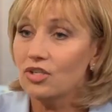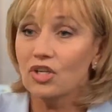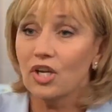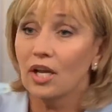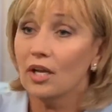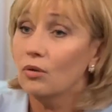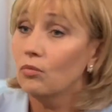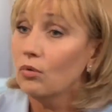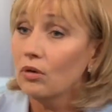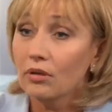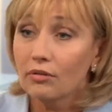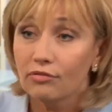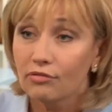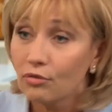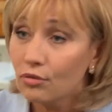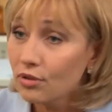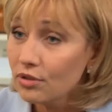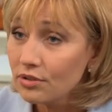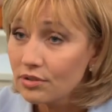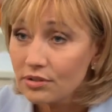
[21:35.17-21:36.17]
Educated
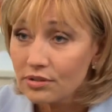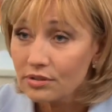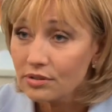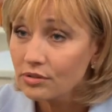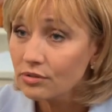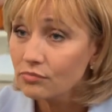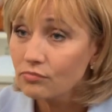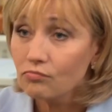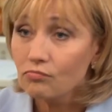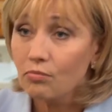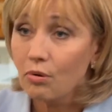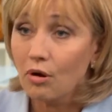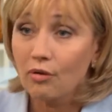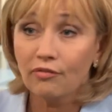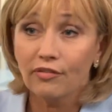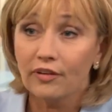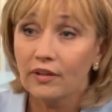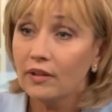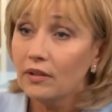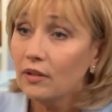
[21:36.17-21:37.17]
workforce.
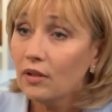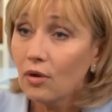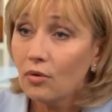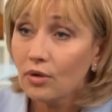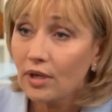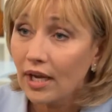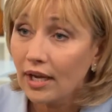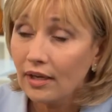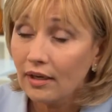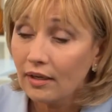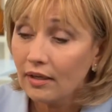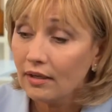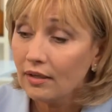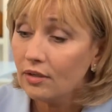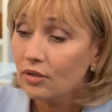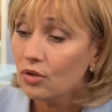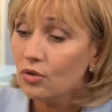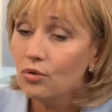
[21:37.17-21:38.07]
Perfectly located,